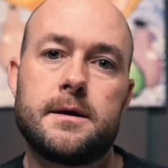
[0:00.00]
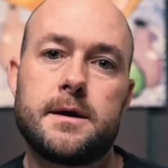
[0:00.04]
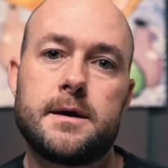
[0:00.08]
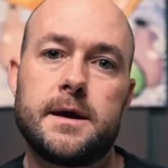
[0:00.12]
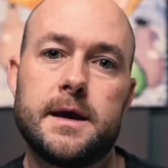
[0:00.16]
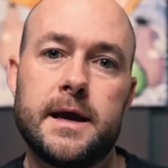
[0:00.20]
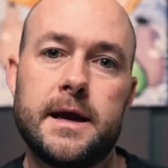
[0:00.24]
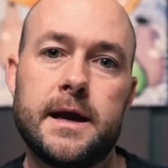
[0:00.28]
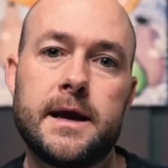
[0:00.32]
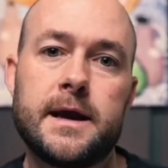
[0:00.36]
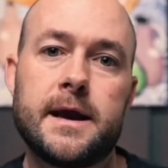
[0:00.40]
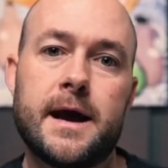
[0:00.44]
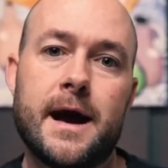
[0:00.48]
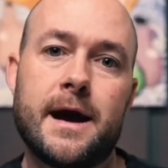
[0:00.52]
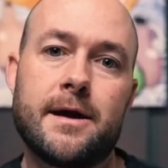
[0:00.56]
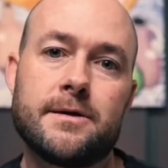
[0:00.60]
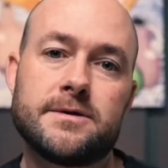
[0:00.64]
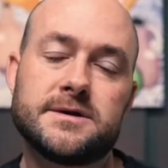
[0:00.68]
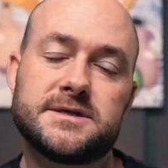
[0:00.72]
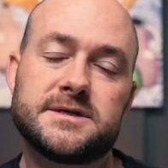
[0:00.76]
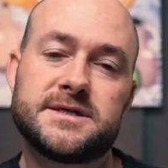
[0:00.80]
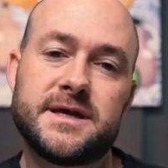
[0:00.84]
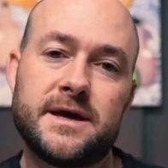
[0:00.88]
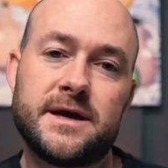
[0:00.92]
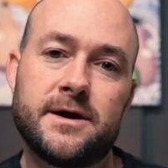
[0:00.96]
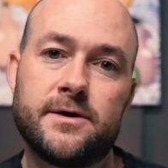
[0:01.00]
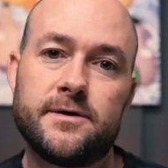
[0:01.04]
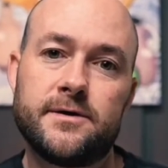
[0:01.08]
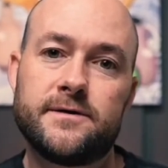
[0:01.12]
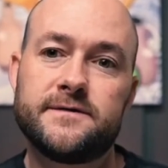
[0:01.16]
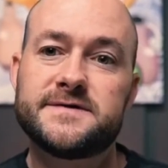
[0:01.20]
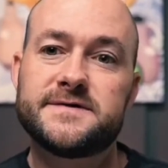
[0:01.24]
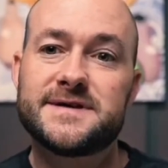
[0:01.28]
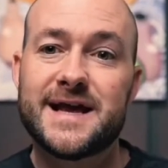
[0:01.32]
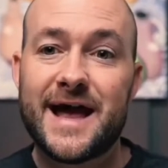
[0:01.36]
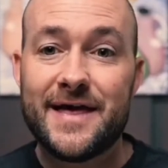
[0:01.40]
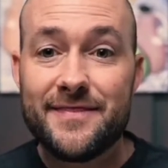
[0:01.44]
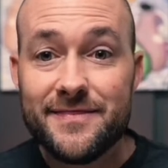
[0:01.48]
in
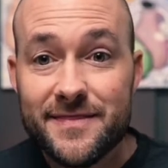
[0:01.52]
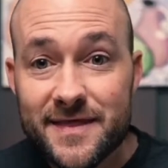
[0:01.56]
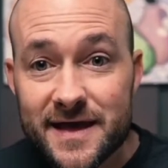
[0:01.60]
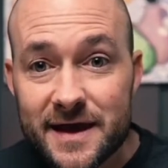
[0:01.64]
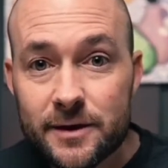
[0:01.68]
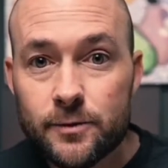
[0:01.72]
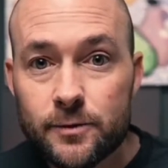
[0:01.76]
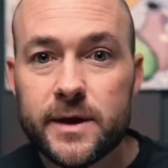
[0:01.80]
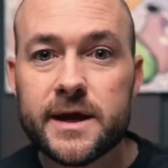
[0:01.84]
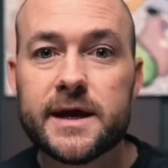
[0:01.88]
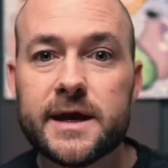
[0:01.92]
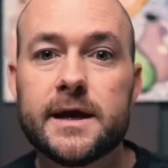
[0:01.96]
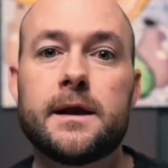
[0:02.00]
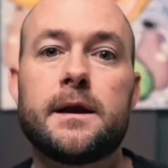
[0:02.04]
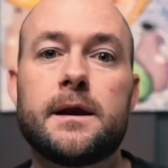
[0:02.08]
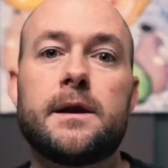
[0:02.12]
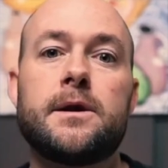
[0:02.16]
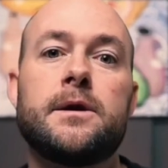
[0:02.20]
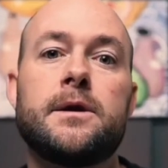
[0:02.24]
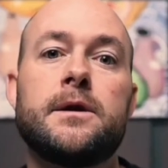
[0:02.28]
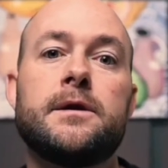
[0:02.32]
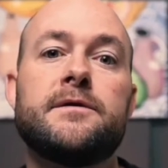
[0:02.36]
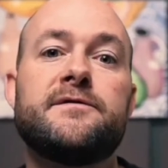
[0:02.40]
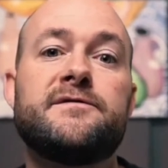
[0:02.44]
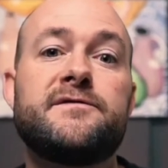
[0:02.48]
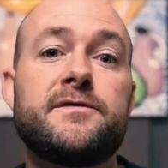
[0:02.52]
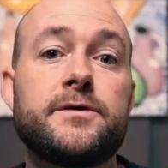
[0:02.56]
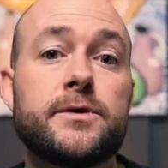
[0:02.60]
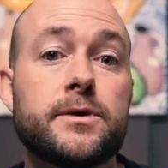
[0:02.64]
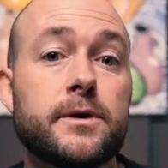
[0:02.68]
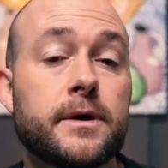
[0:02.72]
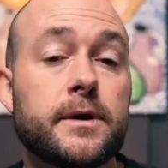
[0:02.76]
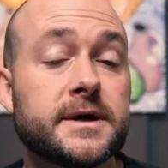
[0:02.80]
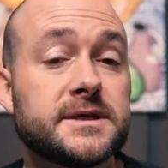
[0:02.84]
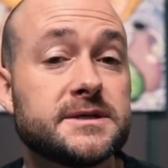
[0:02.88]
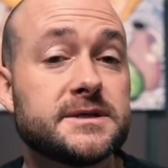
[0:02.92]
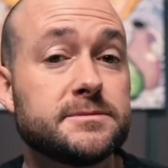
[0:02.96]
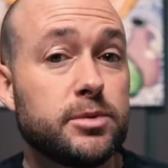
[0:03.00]
ourselves, and then we can learn a
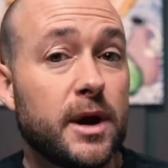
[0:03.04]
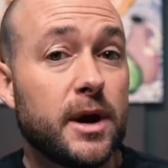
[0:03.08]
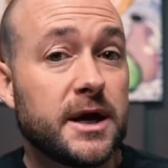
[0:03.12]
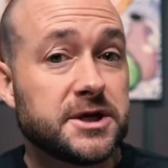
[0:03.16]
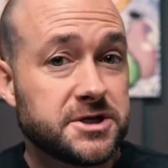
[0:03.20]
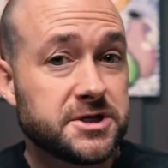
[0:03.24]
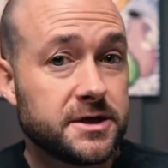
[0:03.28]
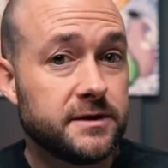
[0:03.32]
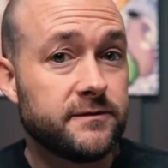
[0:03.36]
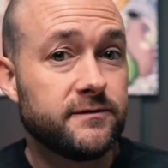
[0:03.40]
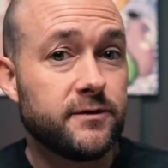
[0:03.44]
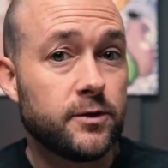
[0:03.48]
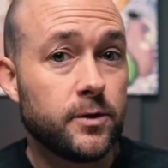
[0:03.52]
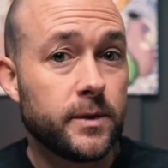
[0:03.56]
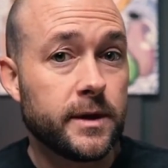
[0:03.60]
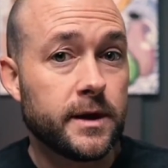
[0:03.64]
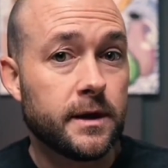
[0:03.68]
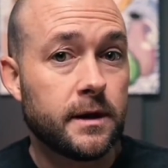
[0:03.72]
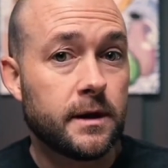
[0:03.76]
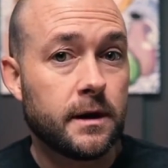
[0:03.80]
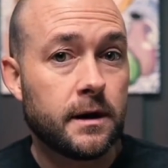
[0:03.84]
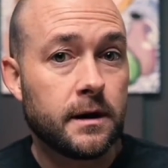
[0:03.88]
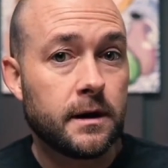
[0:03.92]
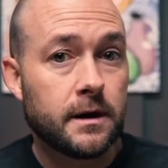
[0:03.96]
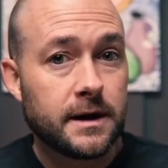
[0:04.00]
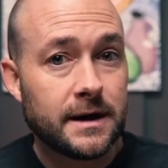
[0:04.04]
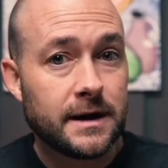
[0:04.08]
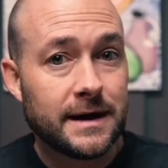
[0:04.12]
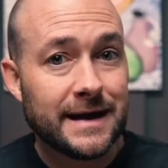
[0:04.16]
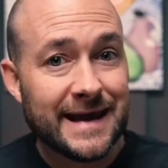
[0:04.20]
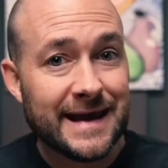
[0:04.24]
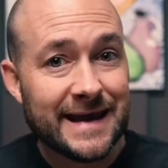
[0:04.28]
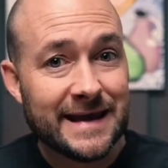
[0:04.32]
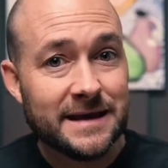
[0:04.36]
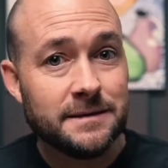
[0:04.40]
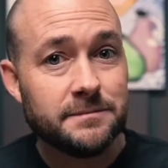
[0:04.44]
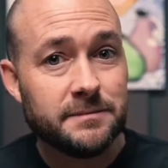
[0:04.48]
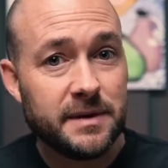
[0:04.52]
fuller expression of who we are
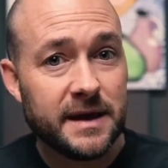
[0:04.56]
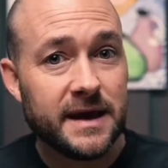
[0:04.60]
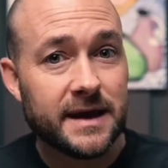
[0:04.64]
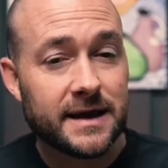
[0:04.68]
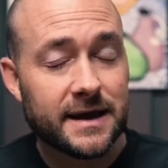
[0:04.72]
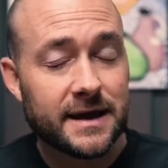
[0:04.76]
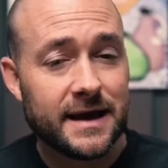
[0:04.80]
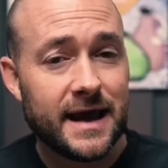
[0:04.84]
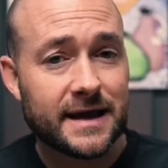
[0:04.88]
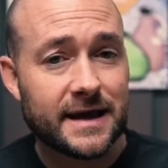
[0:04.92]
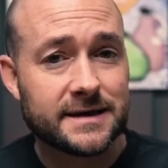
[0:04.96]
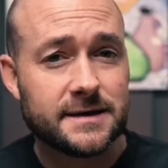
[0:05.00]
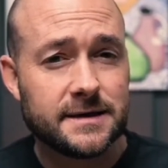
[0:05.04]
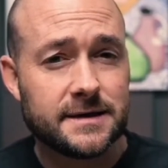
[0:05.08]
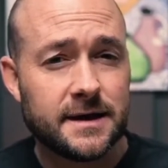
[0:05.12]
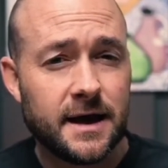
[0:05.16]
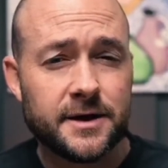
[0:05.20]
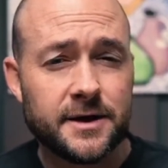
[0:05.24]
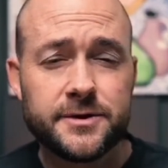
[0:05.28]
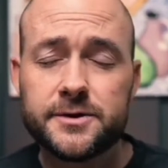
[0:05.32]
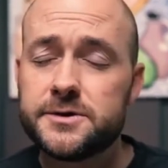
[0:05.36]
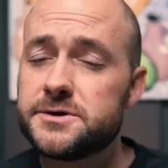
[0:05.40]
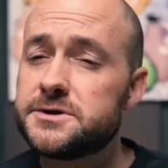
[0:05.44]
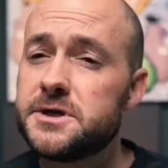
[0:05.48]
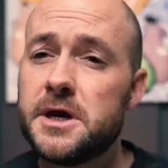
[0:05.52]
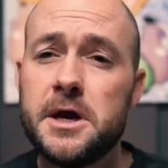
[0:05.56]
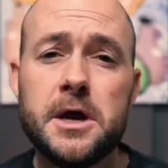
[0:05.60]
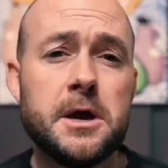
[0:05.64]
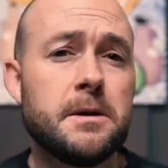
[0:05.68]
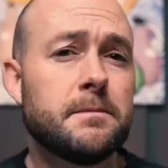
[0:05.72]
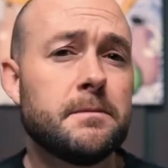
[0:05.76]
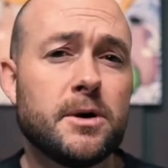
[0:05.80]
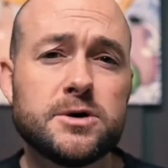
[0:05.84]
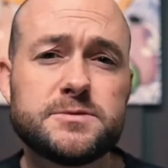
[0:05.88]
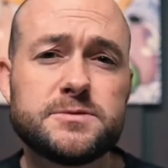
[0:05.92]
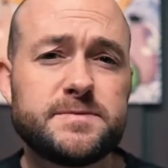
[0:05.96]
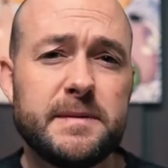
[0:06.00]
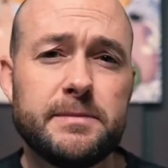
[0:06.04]
in being connected to others.
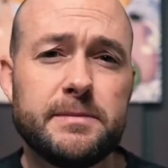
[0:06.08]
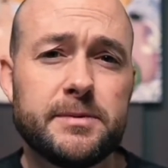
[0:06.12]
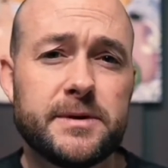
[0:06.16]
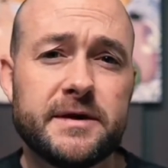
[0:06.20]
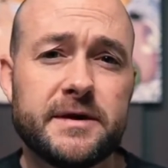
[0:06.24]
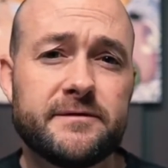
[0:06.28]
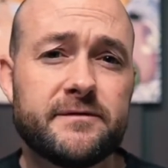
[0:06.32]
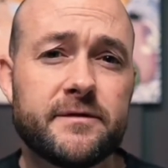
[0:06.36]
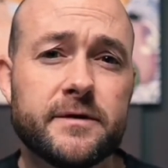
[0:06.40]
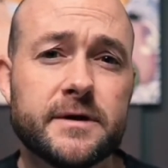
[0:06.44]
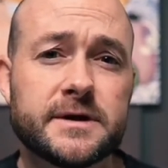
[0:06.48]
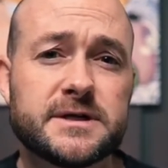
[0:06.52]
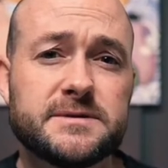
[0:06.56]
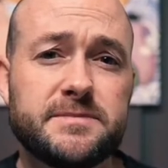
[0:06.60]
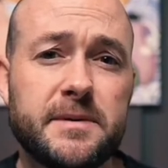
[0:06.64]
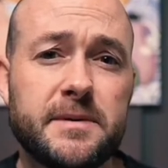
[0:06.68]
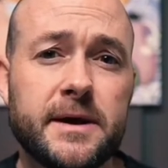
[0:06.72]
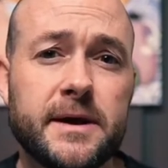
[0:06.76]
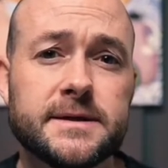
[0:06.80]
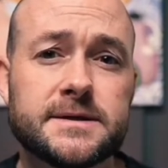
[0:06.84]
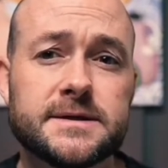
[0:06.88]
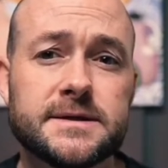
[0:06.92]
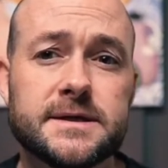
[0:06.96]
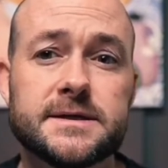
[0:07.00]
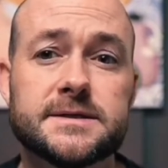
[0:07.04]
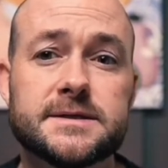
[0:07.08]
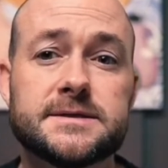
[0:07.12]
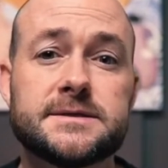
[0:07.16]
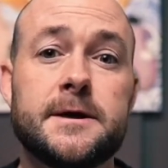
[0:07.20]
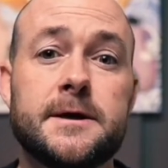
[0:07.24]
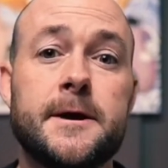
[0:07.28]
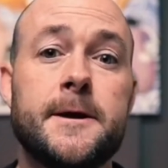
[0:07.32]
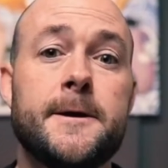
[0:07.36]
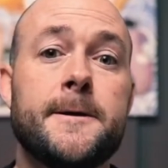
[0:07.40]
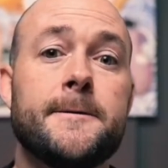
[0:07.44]
Most people never experience this.